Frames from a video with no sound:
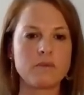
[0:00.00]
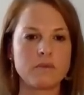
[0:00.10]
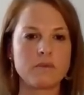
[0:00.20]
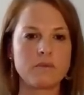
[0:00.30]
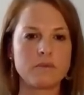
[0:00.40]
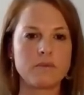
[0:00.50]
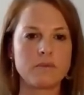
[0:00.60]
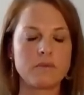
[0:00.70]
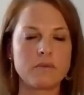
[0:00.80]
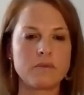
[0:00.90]

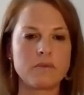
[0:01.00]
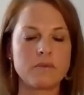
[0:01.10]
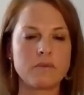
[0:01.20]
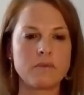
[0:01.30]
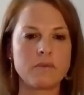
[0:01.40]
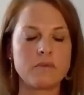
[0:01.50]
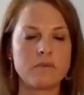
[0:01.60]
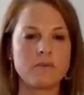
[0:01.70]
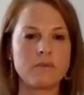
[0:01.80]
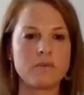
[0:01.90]

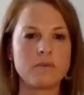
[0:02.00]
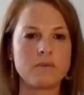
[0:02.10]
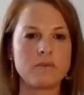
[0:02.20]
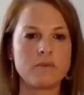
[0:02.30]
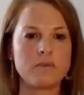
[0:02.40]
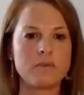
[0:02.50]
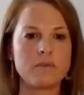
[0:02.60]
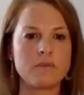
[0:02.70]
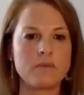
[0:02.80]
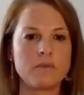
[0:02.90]

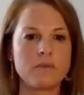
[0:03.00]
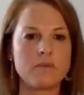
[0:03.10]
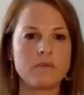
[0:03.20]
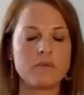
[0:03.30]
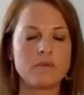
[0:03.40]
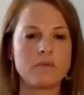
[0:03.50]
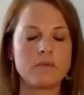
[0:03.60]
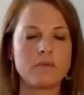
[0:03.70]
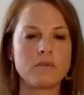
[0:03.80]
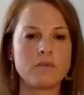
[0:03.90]

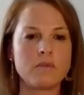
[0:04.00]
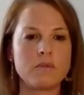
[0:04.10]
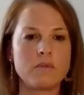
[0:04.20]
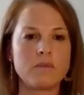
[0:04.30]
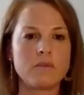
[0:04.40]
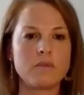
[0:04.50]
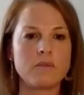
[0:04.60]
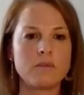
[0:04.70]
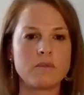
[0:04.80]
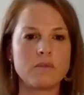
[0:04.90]

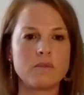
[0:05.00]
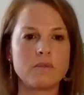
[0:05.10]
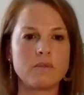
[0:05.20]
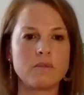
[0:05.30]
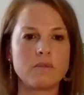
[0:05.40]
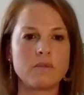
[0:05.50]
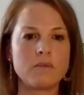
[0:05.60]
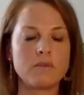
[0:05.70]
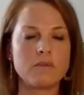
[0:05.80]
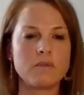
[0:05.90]

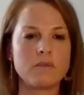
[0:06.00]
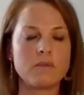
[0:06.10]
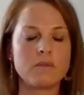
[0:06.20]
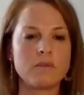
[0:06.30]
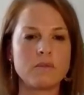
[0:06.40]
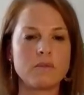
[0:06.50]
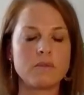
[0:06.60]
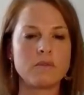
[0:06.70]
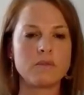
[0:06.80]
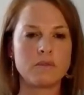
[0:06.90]

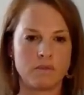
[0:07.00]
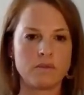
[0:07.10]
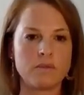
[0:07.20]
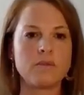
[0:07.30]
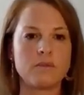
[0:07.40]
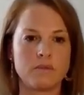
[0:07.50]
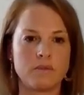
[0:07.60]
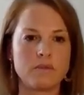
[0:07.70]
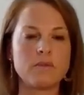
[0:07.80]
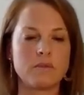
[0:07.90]
This person isn't speaking.